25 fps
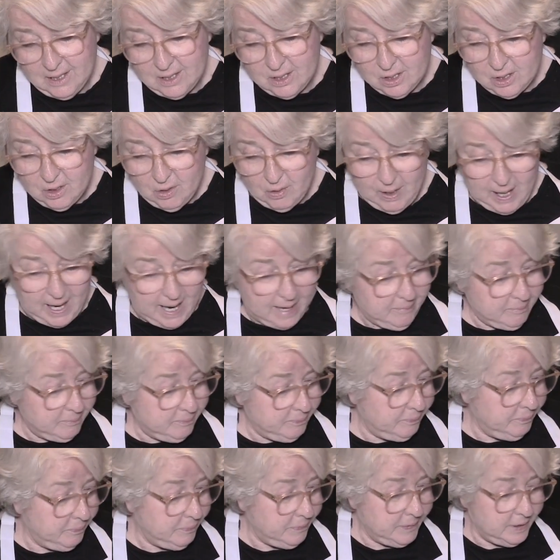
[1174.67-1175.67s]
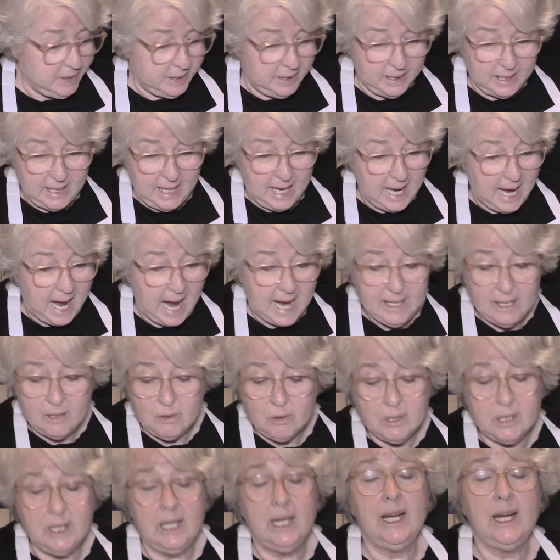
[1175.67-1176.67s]
So I
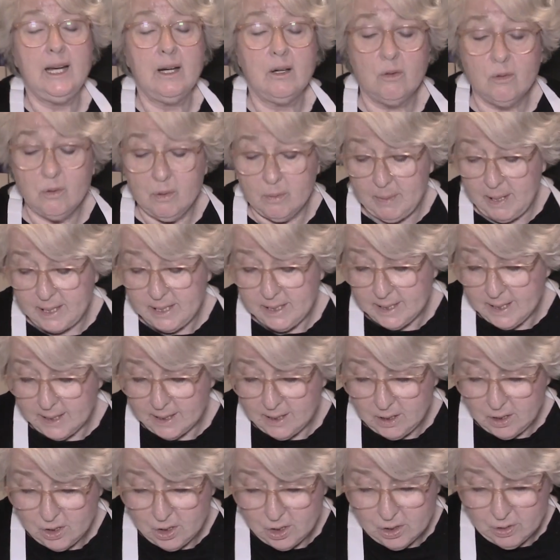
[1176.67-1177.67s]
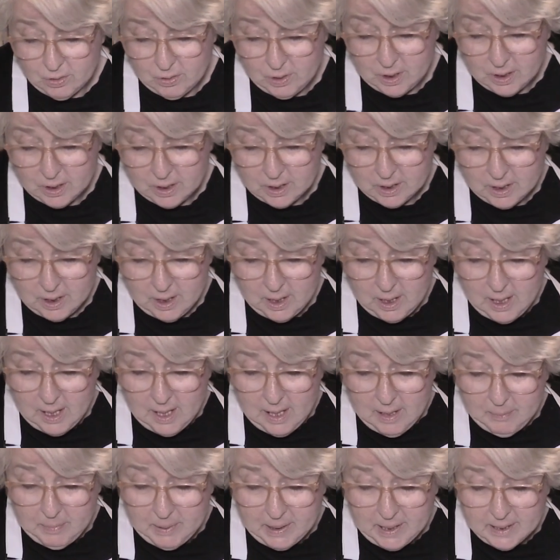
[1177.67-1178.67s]
don't care where my signature is,
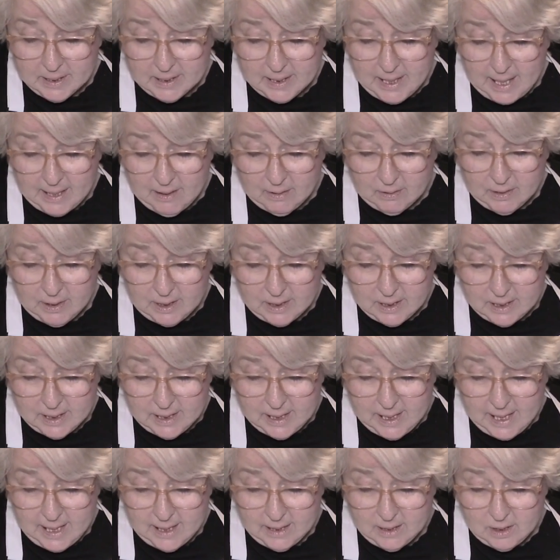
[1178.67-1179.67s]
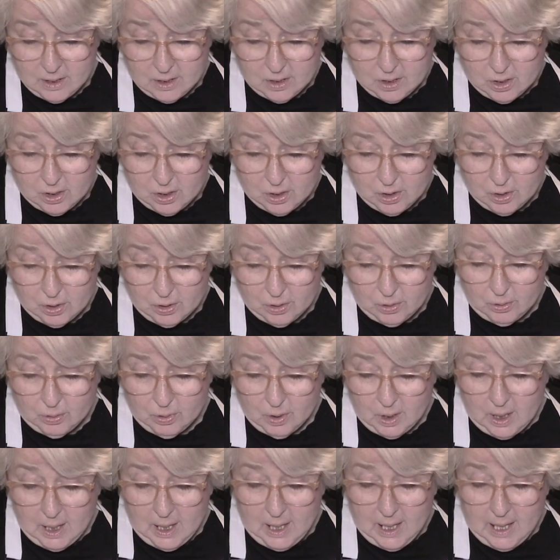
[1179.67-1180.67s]
because I don't intend to
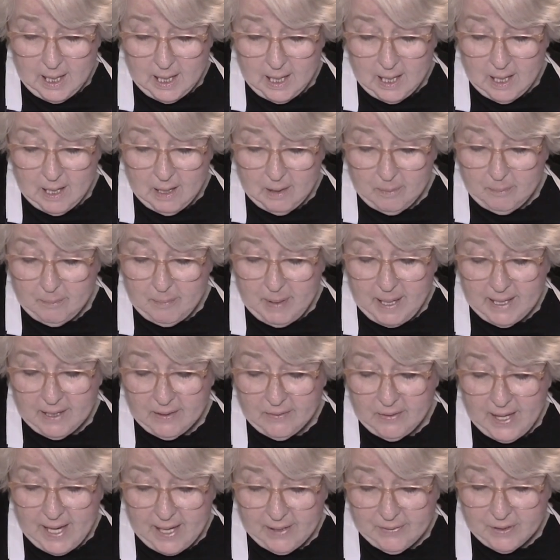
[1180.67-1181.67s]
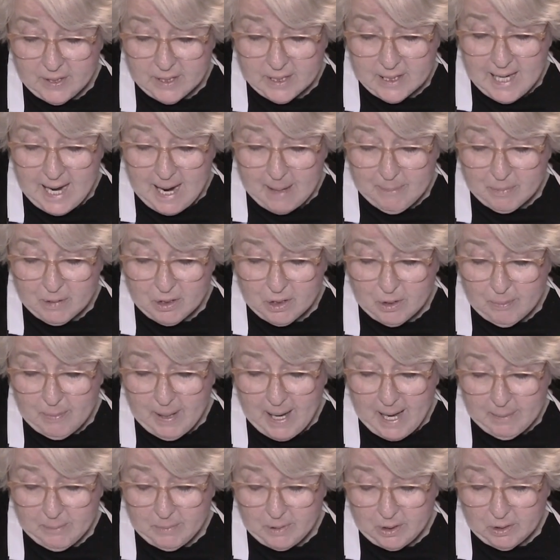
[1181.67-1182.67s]
make that the top or the
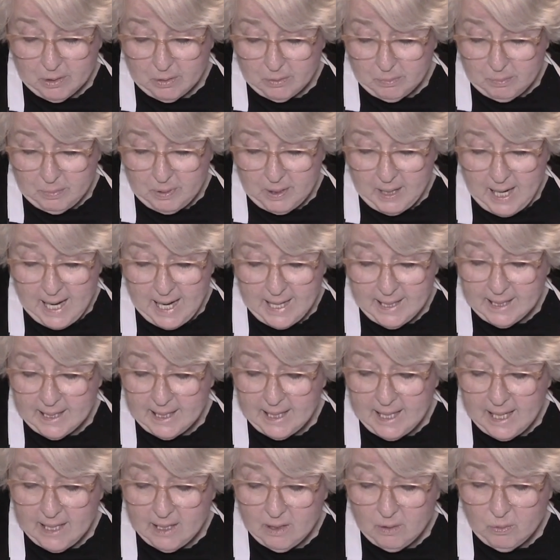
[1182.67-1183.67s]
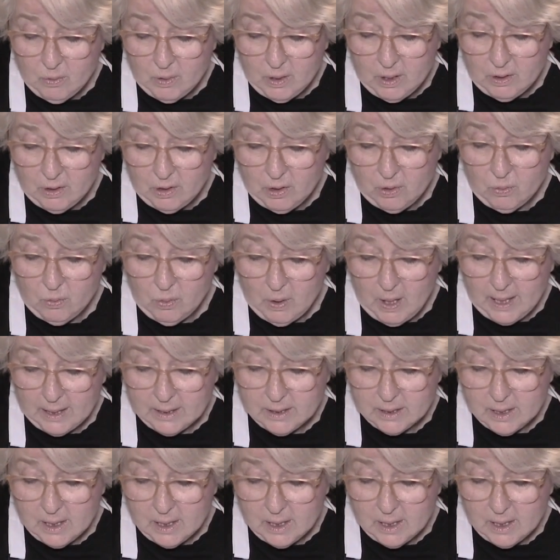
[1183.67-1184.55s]
bottom. You can hang it anywhere you want.